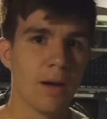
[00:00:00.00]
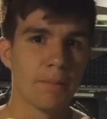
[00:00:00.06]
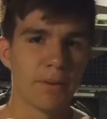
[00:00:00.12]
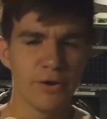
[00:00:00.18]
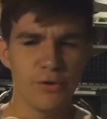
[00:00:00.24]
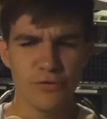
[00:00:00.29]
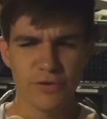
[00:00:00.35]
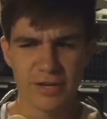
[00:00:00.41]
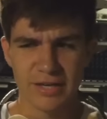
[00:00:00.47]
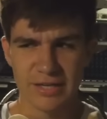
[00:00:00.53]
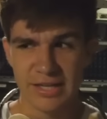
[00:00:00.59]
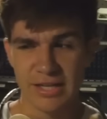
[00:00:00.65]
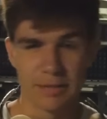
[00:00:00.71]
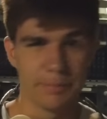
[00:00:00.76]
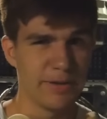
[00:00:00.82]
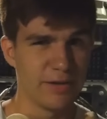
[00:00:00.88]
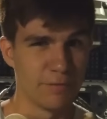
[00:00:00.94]
By using a
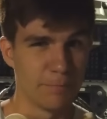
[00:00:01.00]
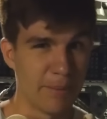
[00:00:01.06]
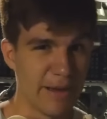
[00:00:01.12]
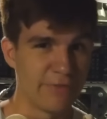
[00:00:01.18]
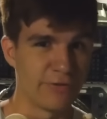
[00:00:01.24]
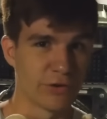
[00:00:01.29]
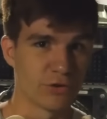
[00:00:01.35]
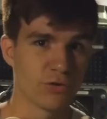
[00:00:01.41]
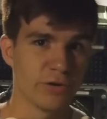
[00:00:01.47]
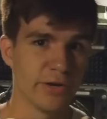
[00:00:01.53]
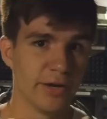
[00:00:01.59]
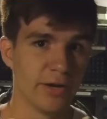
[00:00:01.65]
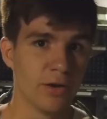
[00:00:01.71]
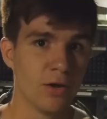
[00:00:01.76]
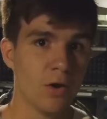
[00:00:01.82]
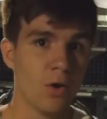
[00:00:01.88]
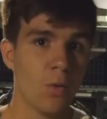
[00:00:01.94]
little bit of basic
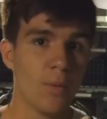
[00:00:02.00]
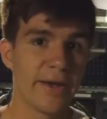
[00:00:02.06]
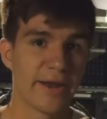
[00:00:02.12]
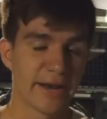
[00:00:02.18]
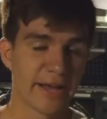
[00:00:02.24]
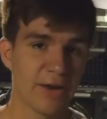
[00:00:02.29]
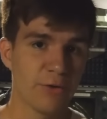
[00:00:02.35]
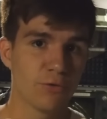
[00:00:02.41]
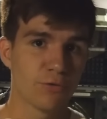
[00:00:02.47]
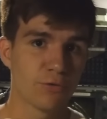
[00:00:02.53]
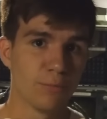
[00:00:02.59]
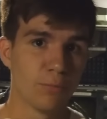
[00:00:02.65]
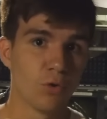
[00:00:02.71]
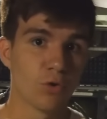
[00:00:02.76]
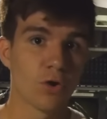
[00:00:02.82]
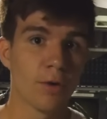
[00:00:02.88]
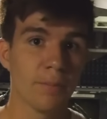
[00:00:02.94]
trig, we can account for
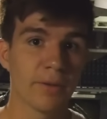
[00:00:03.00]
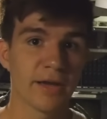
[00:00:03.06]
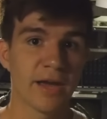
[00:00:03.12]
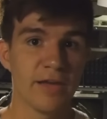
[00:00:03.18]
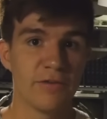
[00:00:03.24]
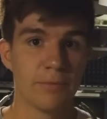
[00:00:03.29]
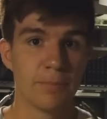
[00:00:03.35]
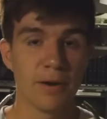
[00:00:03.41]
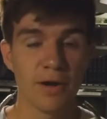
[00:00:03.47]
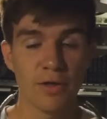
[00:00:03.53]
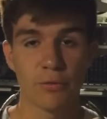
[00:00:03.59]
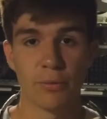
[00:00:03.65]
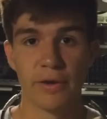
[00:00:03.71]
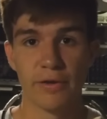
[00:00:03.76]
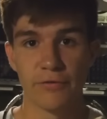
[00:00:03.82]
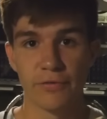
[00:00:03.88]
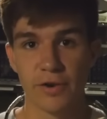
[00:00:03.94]
more complicated
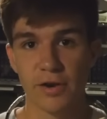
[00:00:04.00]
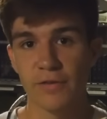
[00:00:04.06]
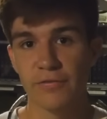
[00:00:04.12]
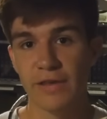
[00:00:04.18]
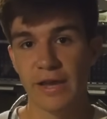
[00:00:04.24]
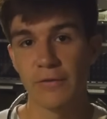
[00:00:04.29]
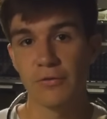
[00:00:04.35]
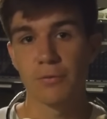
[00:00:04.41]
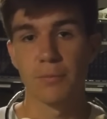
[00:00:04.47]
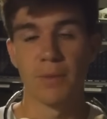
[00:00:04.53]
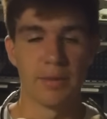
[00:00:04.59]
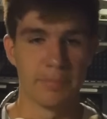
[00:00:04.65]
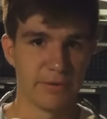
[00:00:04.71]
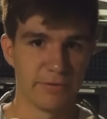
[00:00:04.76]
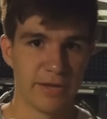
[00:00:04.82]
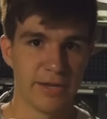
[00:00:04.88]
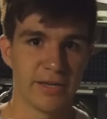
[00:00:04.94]
pathways that our sound
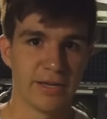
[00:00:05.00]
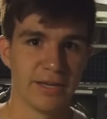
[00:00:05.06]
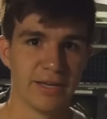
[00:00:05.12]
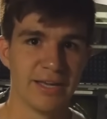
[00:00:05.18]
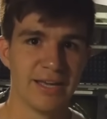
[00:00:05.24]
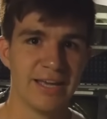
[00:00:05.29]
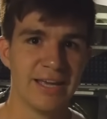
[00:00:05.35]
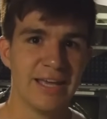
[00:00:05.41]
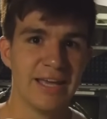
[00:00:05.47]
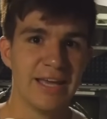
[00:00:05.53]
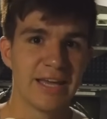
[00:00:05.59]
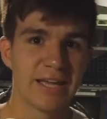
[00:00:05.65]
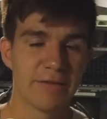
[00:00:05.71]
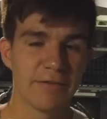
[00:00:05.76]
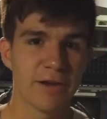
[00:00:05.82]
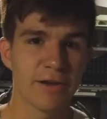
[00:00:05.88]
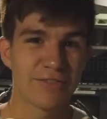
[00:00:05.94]
might be taking,
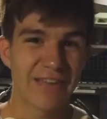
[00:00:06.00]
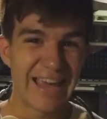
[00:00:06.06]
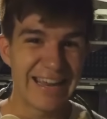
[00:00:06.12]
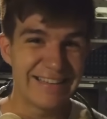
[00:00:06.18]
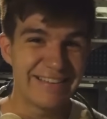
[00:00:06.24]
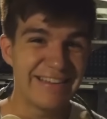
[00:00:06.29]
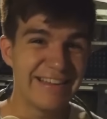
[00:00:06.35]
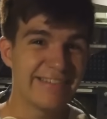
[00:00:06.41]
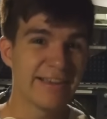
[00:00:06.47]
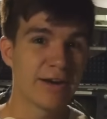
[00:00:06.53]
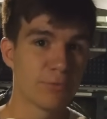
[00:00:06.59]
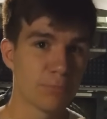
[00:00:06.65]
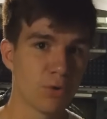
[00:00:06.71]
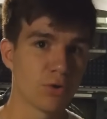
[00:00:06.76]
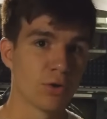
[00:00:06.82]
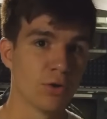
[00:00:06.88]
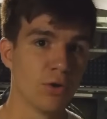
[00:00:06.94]
giving us a
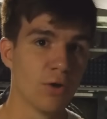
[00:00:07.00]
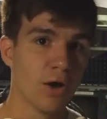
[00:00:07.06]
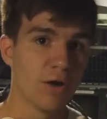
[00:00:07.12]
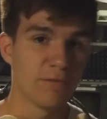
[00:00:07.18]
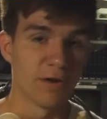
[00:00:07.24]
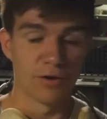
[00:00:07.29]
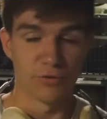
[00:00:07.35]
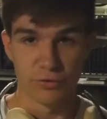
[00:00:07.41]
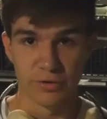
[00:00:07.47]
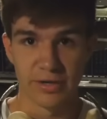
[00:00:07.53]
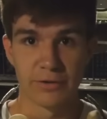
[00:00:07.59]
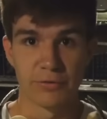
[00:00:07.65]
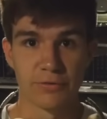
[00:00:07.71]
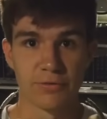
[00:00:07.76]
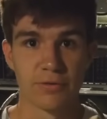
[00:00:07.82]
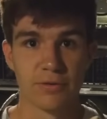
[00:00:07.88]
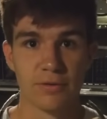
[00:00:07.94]
detailed model of our
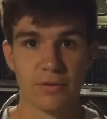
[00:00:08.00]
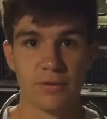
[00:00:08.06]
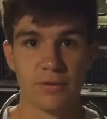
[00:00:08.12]
surrounds.